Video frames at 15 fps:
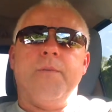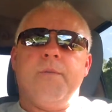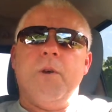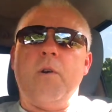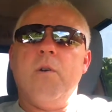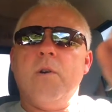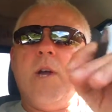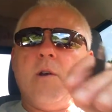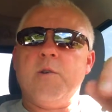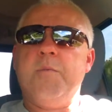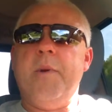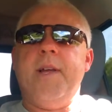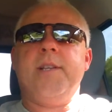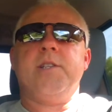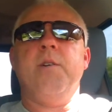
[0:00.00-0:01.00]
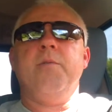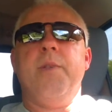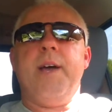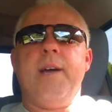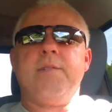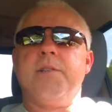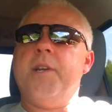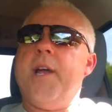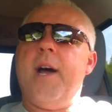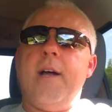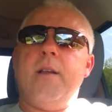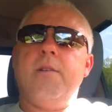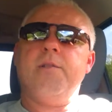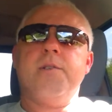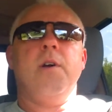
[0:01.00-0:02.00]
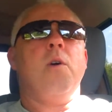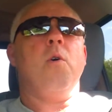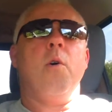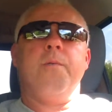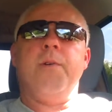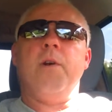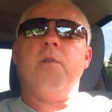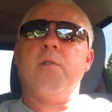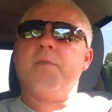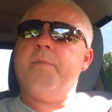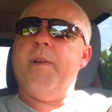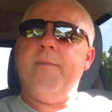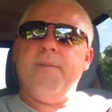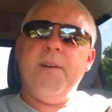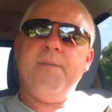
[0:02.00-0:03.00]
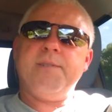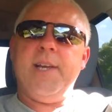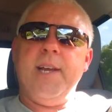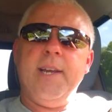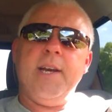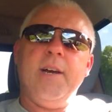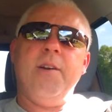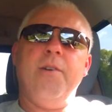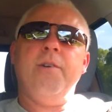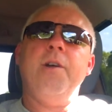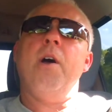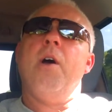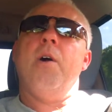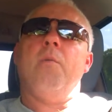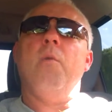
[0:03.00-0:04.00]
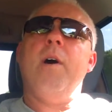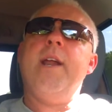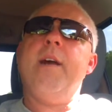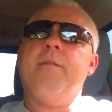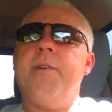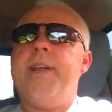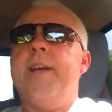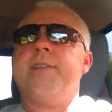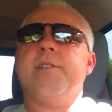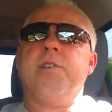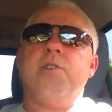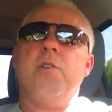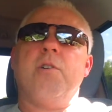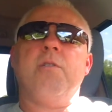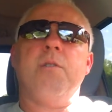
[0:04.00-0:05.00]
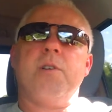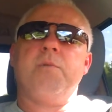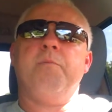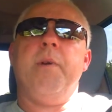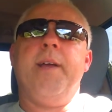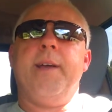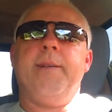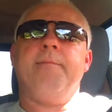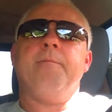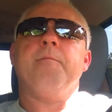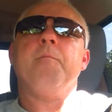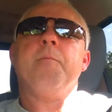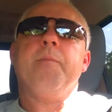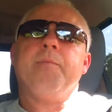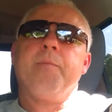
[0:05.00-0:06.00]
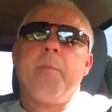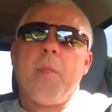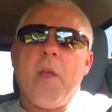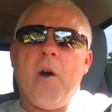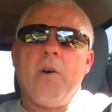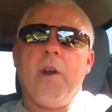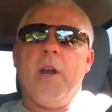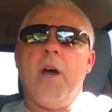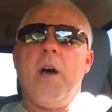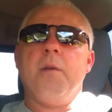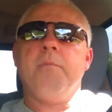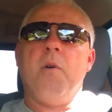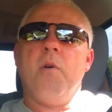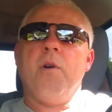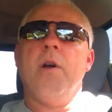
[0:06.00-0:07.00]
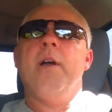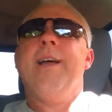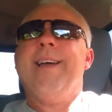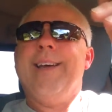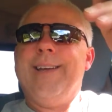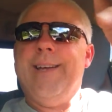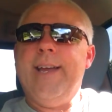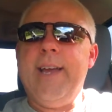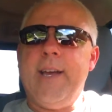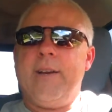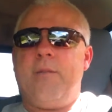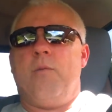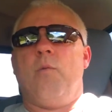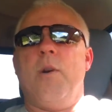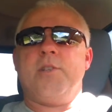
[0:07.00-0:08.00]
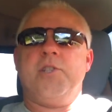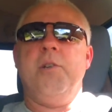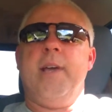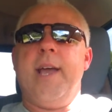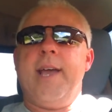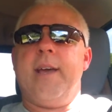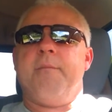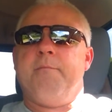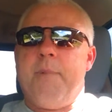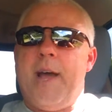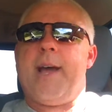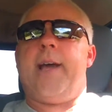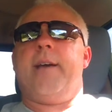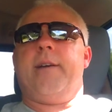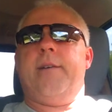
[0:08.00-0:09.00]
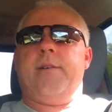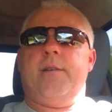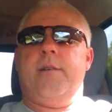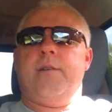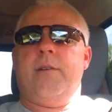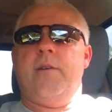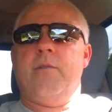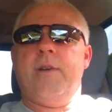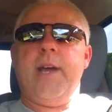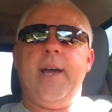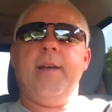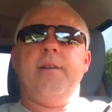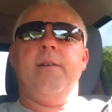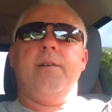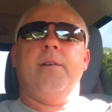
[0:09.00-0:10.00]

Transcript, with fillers: If you're going to go spend two thousand dollars, or if you're going to spend fifteen hundred dollars, whatever it is that you're going to spend on a lawnmower, get what you can back, okay?